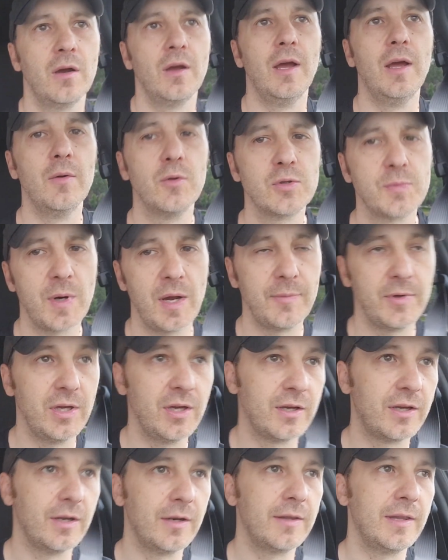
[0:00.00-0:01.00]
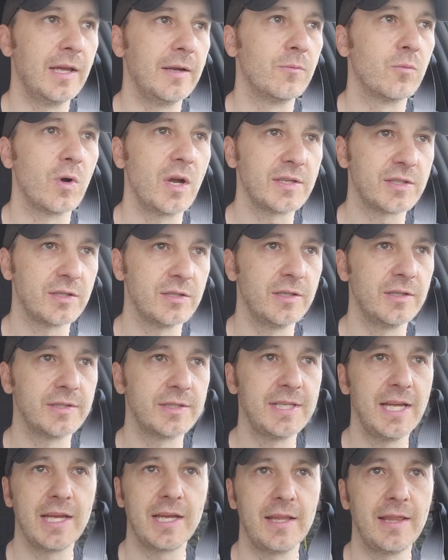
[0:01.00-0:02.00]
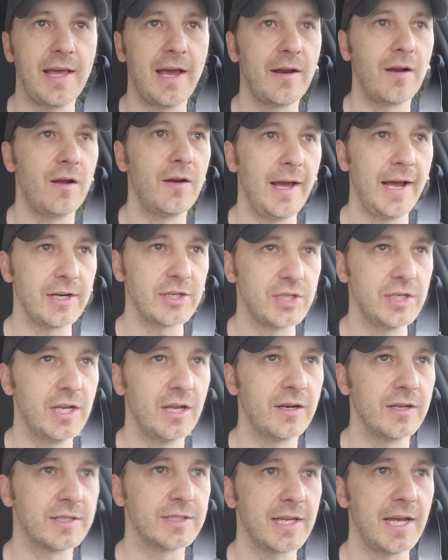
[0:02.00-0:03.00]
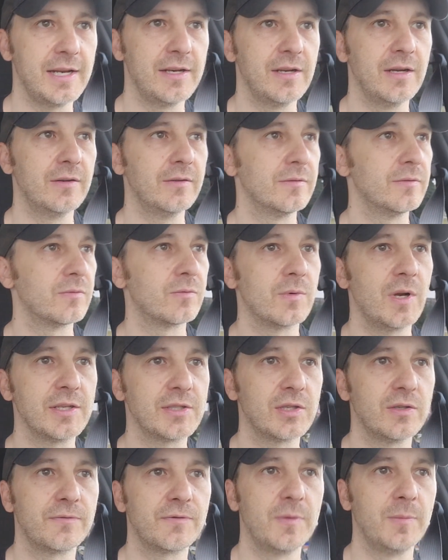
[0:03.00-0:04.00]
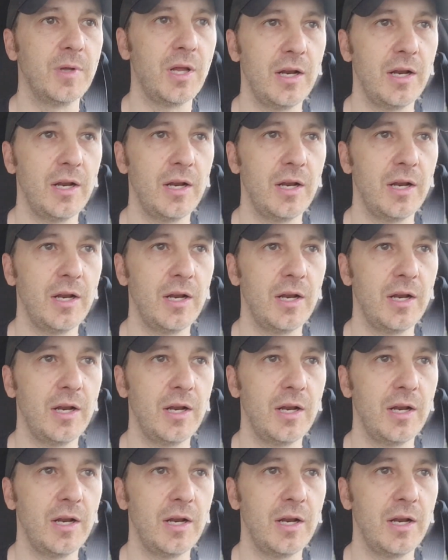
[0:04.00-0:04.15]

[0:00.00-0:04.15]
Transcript: it was probably a good thing. Russell is taking that on. Actually, on a side note, Russell from